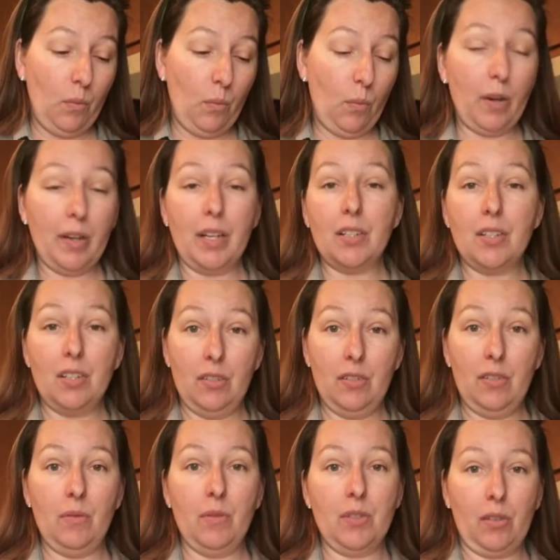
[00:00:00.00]
wanting to
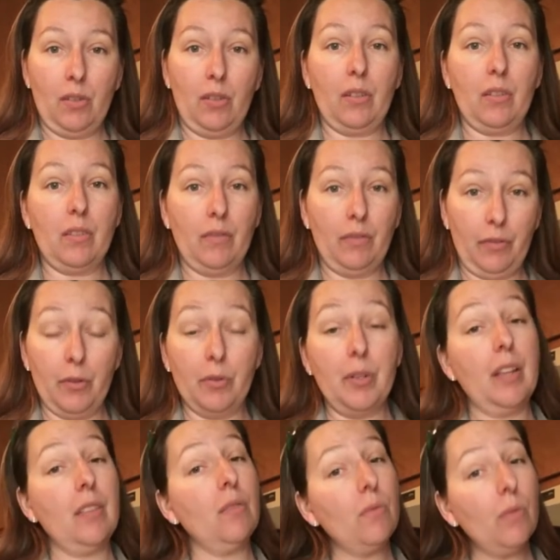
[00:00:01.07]
do is cook the fruit.
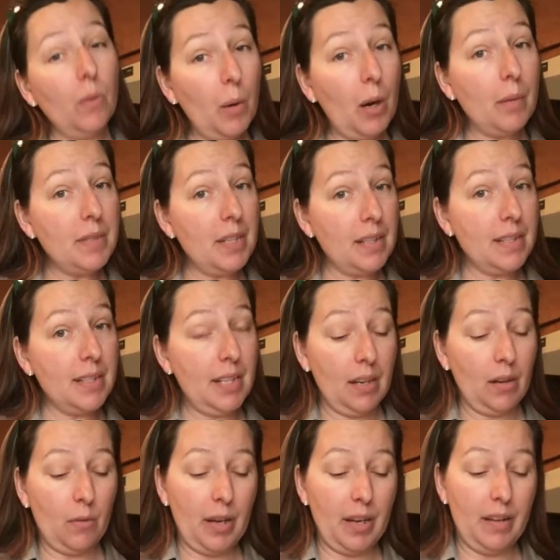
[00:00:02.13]
And the rhubarb does
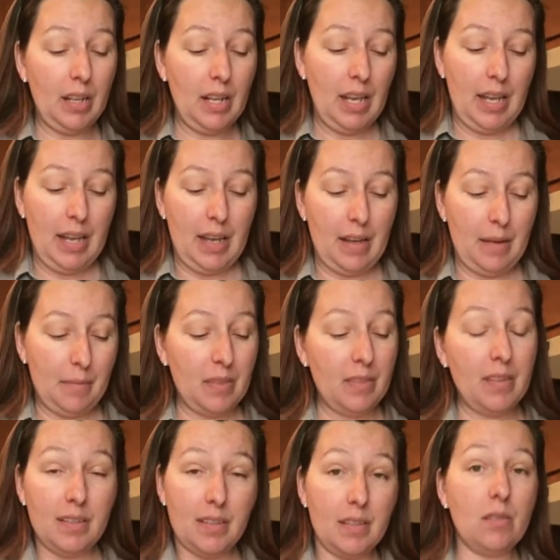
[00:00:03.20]
take a while.
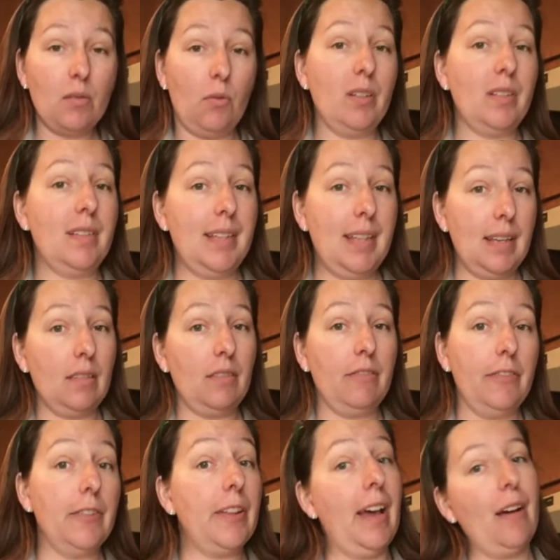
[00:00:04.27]
This is going to take the
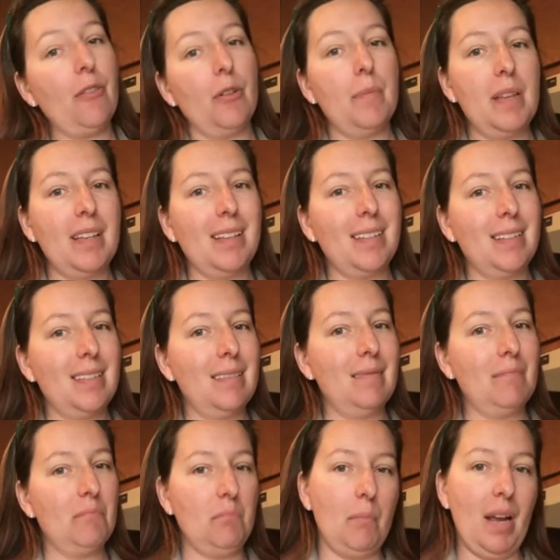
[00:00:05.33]
full hour because
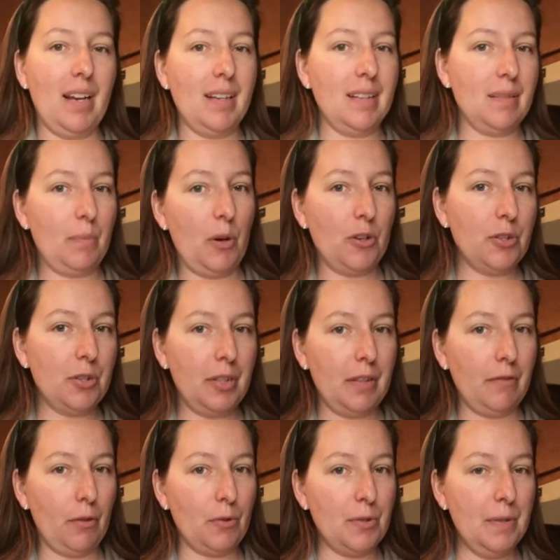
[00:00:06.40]
mine is partially
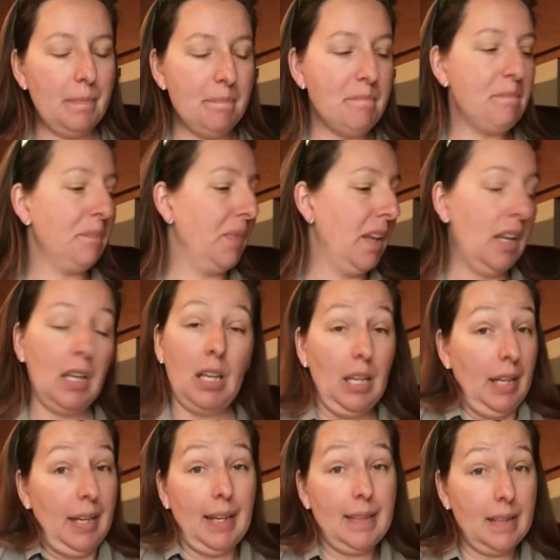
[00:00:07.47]
frozen,
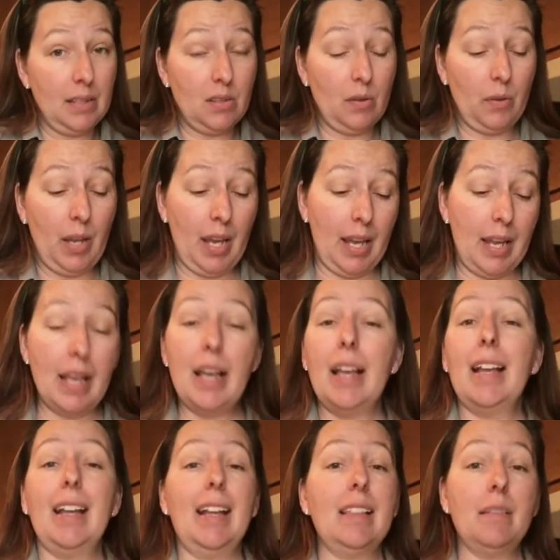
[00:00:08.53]
and that's okay.
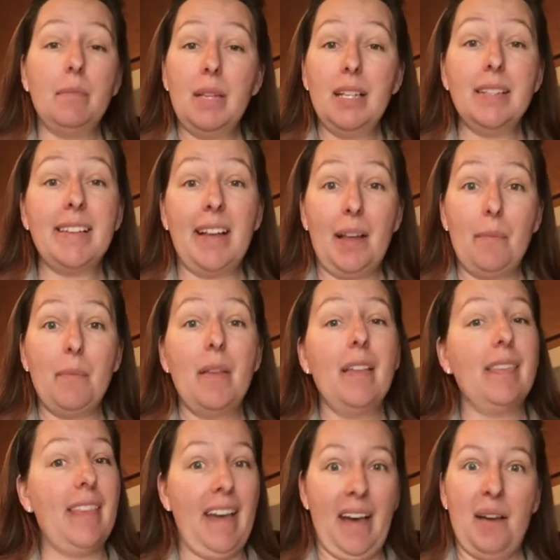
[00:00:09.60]
In the meantime,
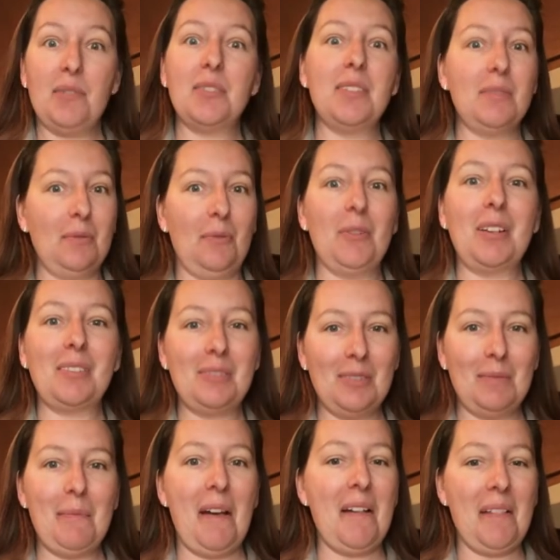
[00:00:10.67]
the house is going to
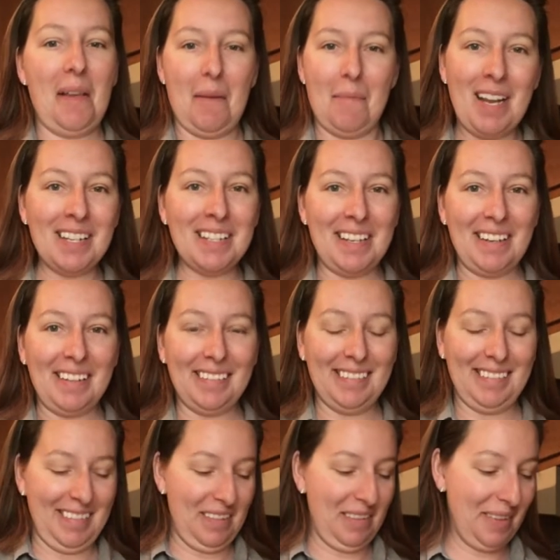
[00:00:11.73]
smell amazing,
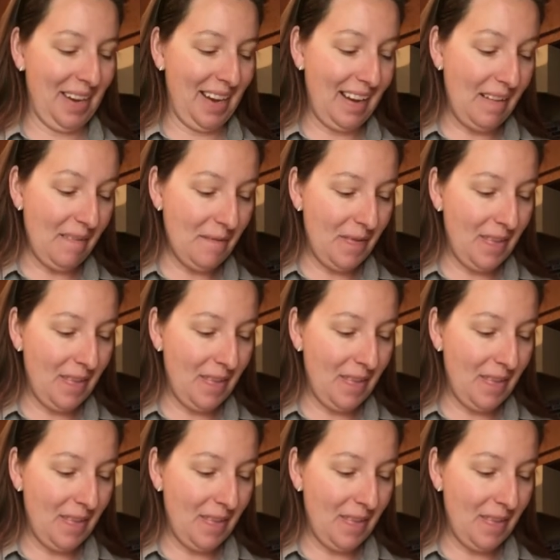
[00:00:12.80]
okay?